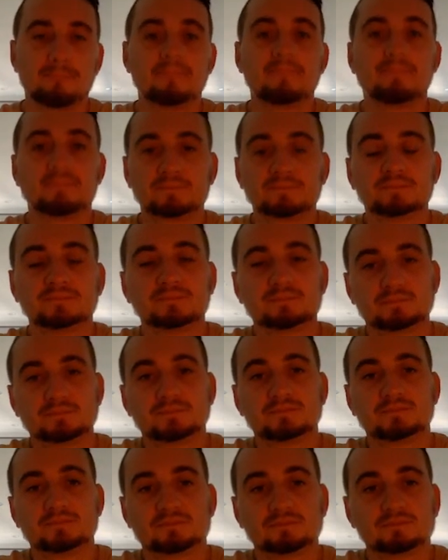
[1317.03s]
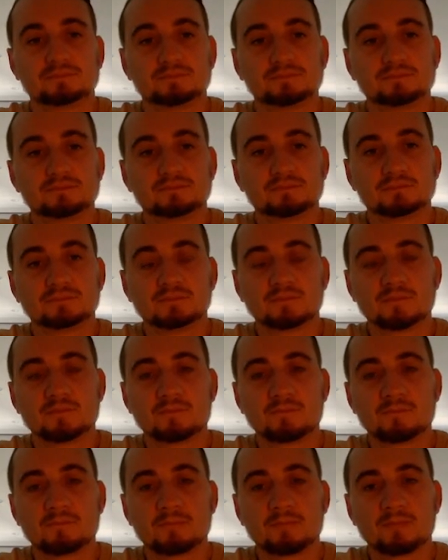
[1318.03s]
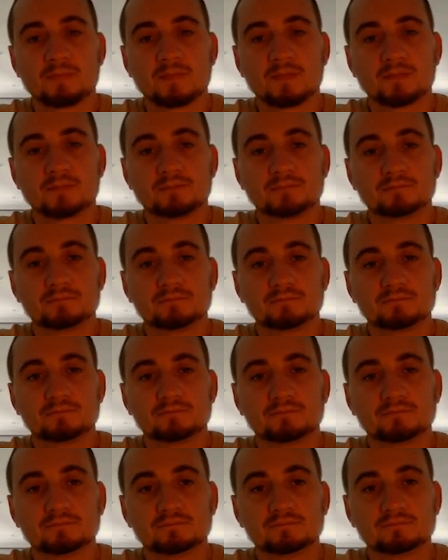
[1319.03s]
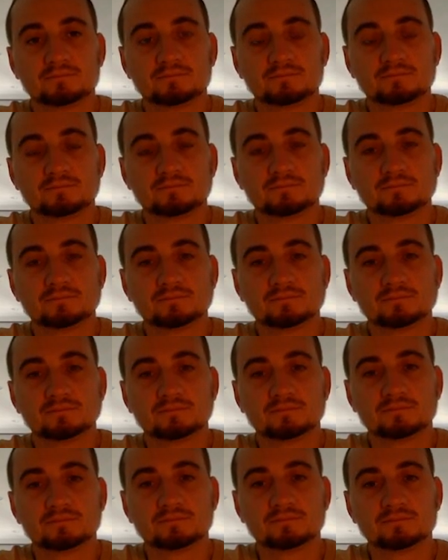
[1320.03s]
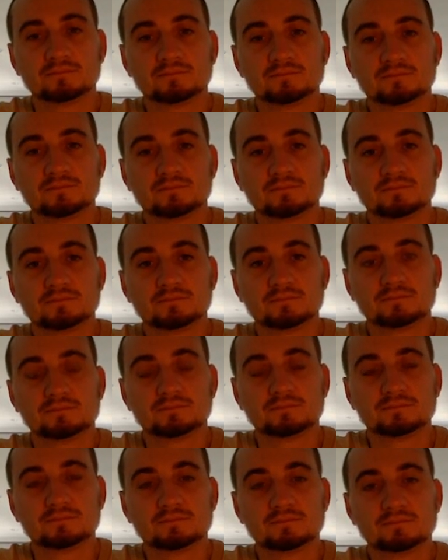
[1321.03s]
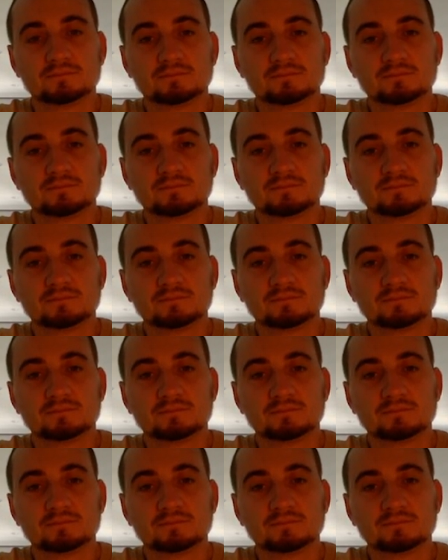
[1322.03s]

(silent)